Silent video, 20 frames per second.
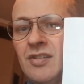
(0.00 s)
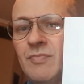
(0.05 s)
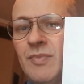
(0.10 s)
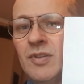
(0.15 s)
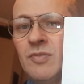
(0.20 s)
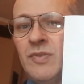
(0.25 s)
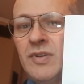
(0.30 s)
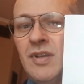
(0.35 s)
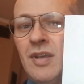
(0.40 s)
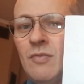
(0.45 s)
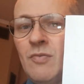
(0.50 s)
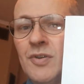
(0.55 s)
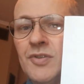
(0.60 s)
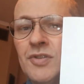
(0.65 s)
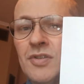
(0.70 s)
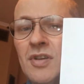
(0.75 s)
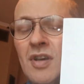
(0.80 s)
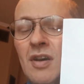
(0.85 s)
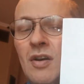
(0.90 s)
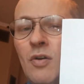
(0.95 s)
But when I
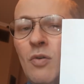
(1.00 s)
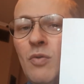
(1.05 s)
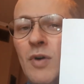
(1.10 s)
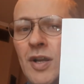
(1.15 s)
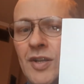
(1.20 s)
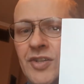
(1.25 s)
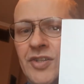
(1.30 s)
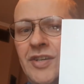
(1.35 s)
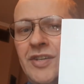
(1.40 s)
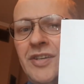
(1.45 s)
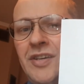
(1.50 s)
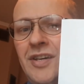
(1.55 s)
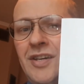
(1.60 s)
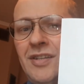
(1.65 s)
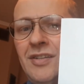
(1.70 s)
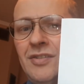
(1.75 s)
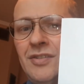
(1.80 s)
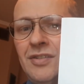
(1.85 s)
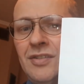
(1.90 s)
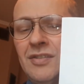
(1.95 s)
was watching
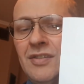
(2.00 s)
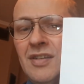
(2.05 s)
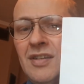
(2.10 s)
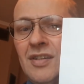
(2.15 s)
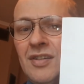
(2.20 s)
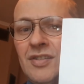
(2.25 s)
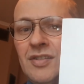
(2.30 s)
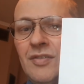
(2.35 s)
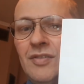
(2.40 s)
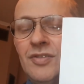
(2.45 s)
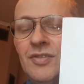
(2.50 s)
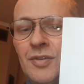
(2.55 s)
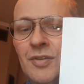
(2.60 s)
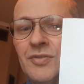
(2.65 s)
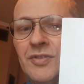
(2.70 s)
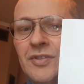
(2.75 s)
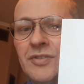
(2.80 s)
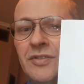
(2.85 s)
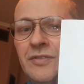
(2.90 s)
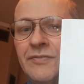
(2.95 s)
it, so it
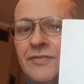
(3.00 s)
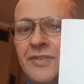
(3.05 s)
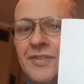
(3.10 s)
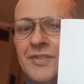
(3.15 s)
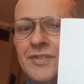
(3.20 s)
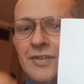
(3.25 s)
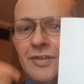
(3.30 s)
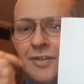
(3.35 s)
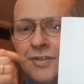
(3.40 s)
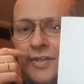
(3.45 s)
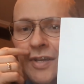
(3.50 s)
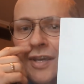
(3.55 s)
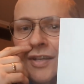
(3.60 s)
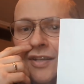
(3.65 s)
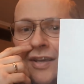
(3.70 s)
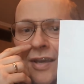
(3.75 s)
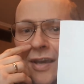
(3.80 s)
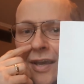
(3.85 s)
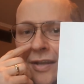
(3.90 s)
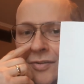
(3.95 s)
the reverse order, and
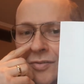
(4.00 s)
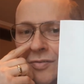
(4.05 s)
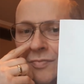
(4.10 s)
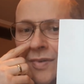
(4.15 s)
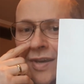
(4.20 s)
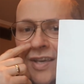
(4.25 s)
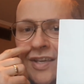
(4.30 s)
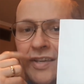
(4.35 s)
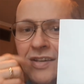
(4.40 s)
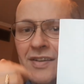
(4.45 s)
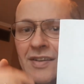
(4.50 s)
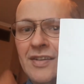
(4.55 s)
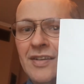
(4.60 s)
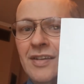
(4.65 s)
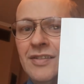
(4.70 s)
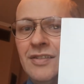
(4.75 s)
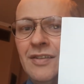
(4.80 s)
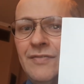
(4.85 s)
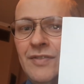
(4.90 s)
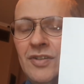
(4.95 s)
I had to make
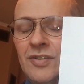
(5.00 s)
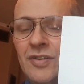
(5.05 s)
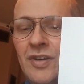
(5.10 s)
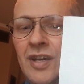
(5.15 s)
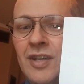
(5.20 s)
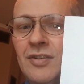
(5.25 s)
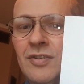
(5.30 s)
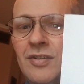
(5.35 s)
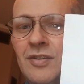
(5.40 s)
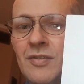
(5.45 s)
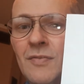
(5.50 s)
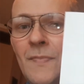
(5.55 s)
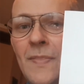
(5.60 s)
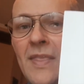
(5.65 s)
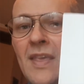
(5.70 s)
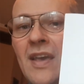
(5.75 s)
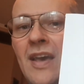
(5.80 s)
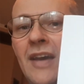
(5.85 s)
the video anew.